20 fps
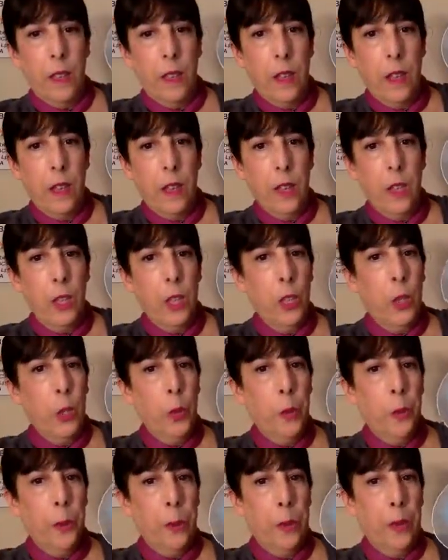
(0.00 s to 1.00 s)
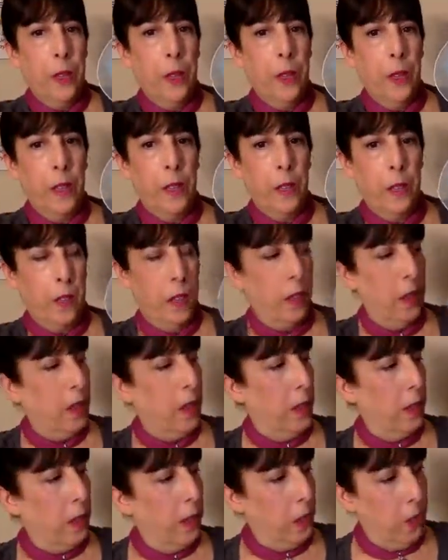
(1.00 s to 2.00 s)
loop
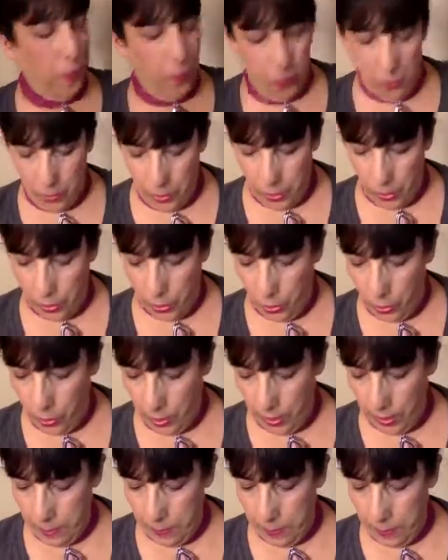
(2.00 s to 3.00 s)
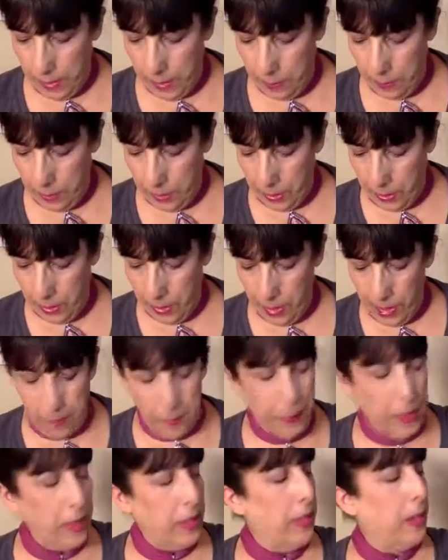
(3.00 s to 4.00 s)
for the toilet paper. I
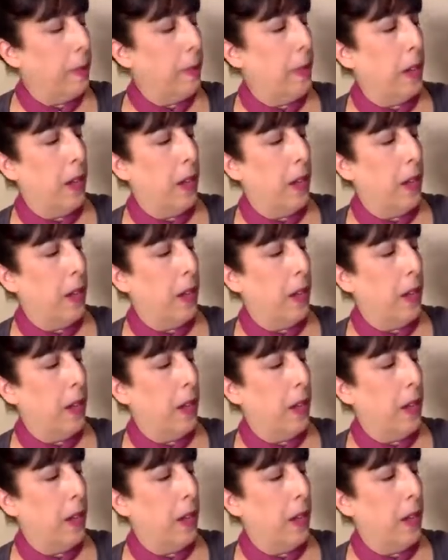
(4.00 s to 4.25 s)
mean the